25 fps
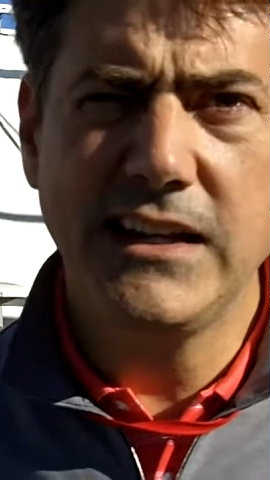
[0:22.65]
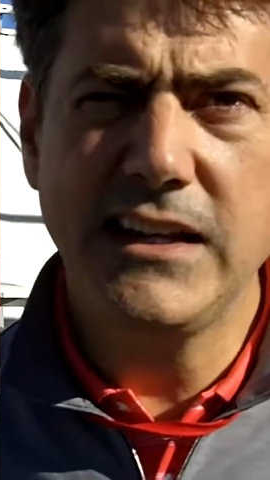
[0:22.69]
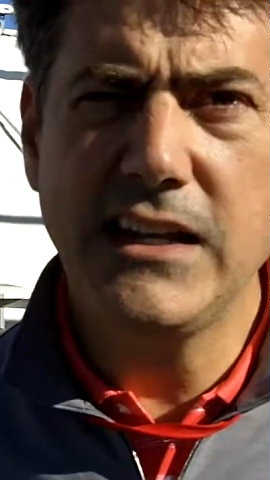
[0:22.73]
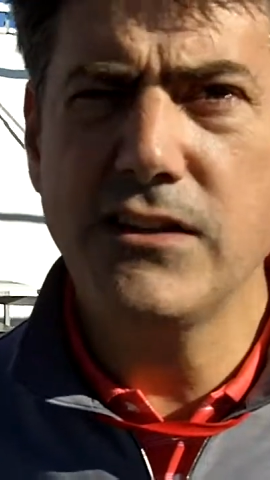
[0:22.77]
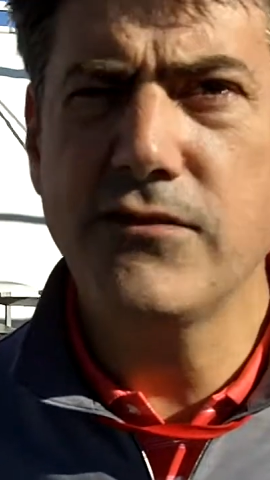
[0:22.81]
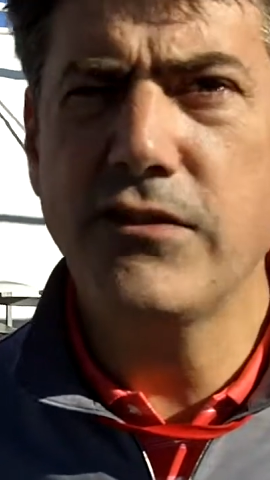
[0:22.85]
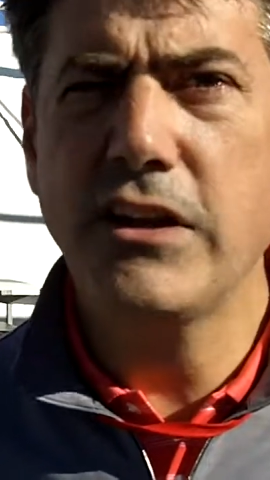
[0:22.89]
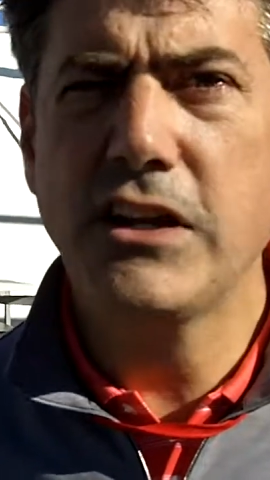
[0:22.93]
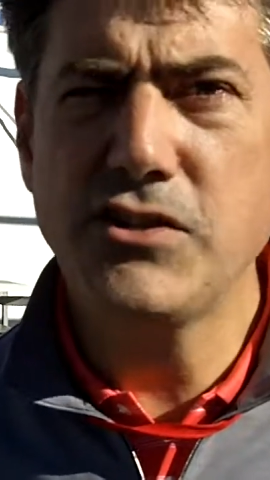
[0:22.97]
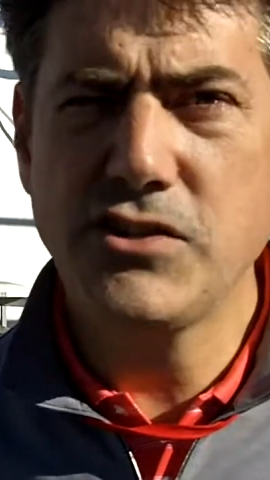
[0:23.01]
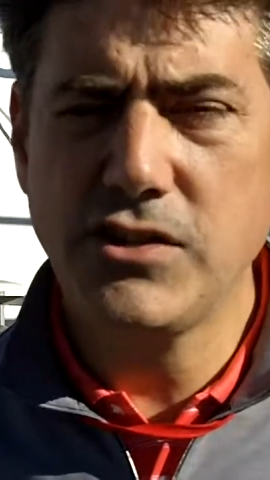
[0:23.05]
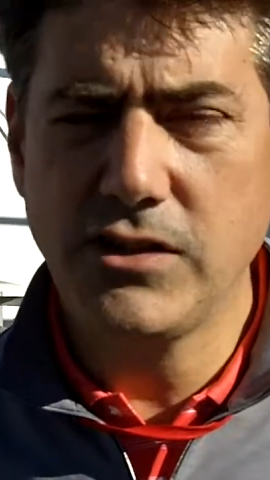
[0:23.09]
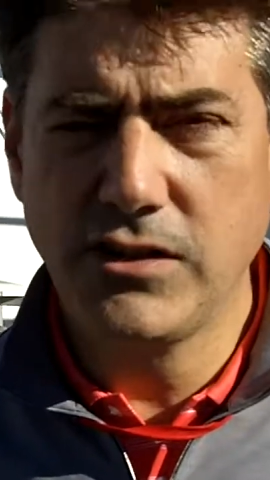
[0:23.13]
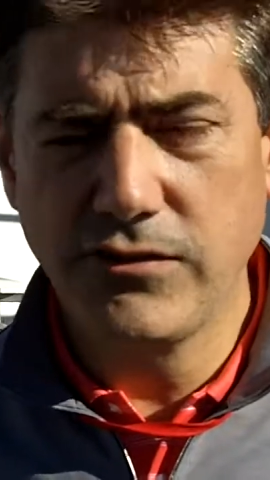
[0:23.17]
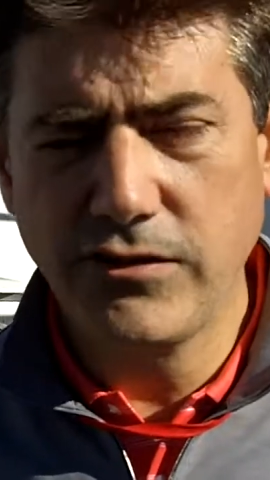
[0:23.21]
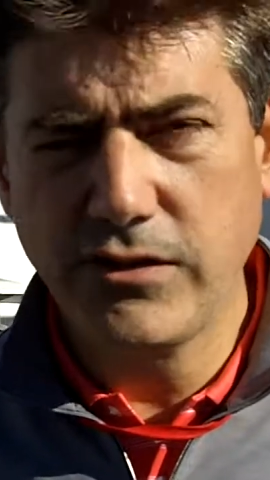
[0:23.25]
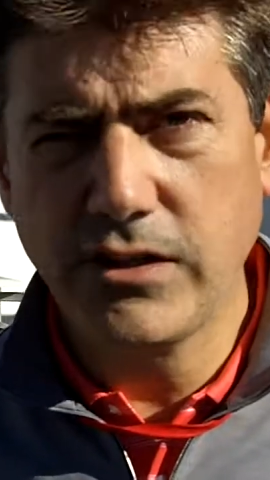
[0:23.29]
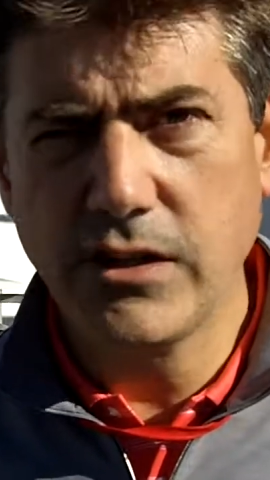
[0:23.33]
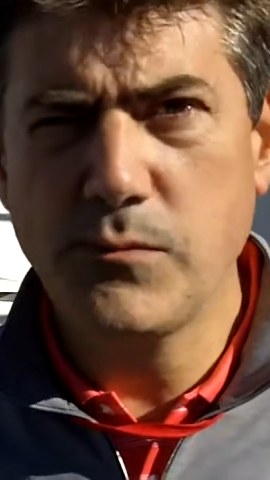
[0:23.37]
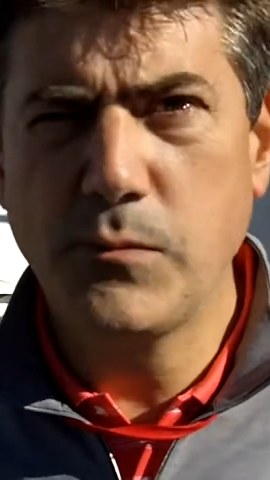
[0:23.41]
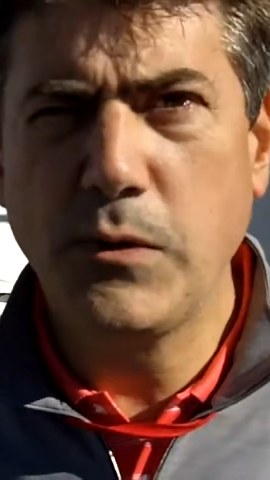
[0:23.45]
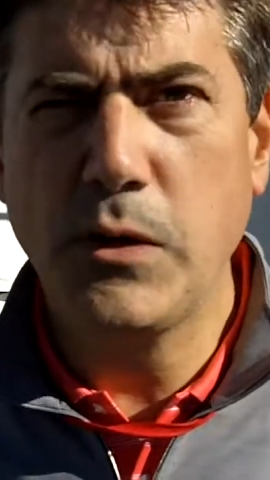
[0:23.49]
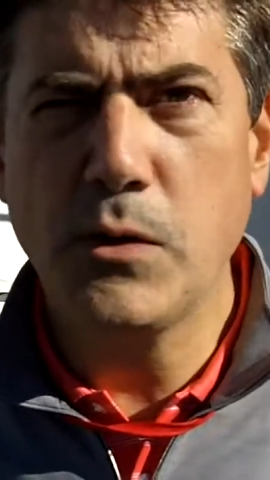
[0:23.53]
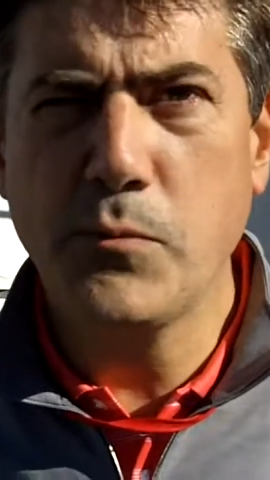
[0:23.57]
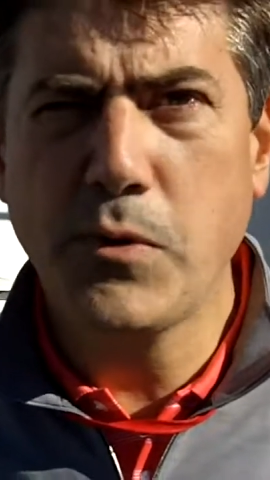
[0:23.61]
innovation is
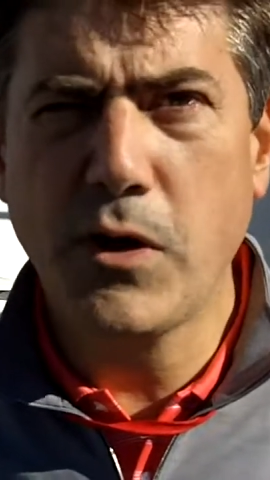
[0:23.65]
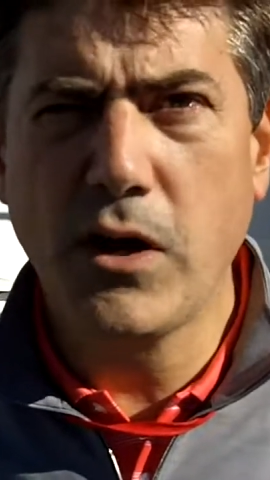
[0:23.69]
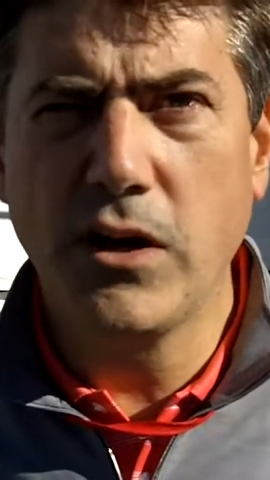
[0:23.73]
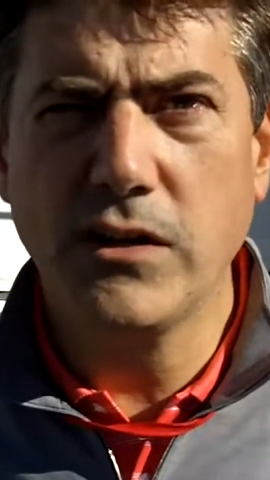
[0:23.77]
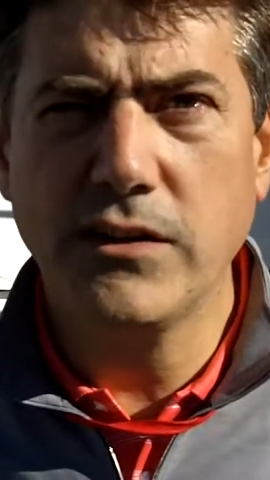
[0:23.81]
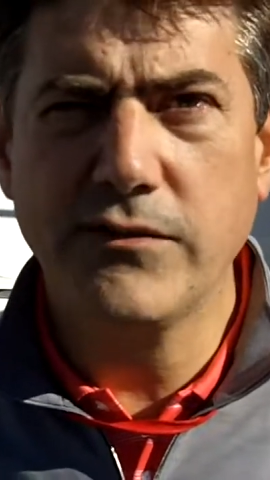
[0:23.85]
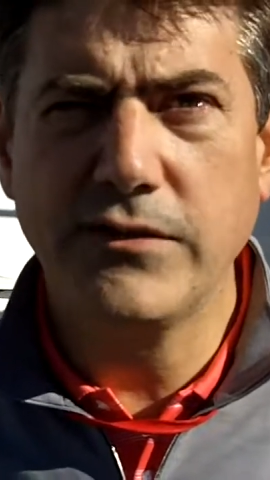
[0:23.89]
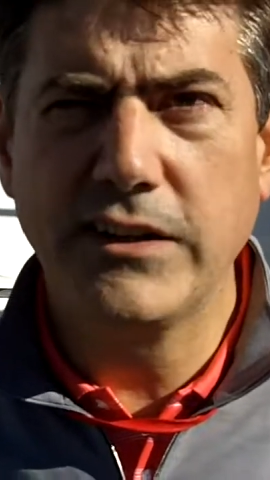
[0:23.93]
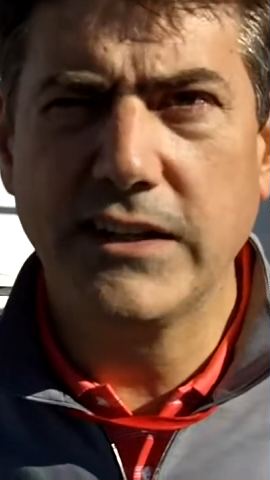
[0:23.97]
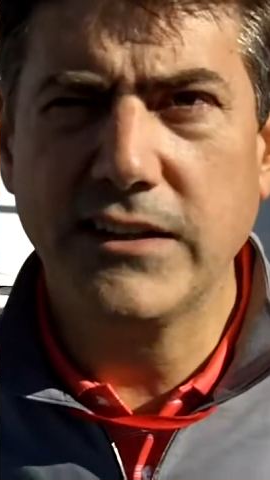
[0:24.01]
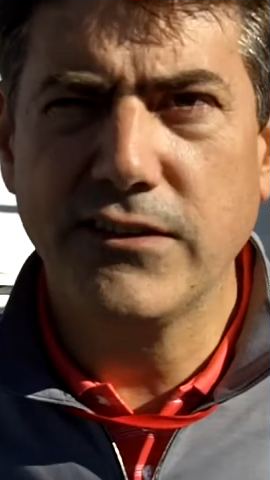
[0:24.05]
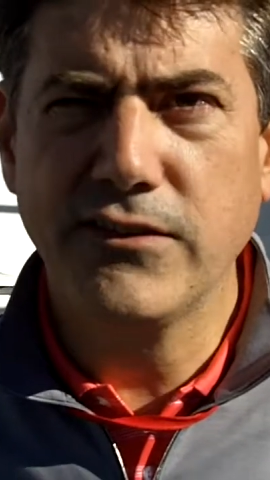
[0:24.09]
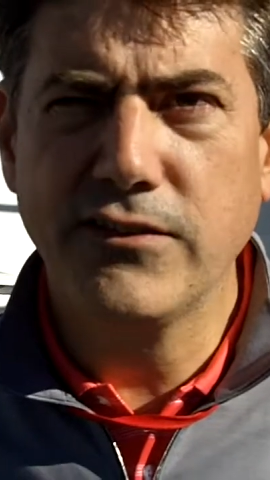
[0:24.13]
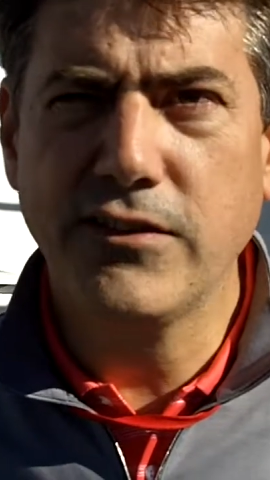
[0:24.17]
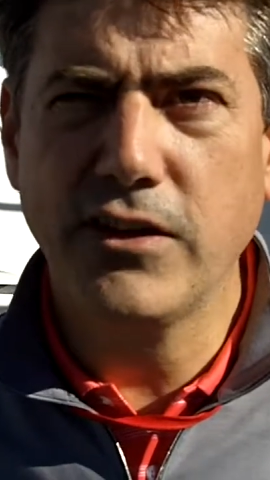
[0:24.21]
going to be a part of it.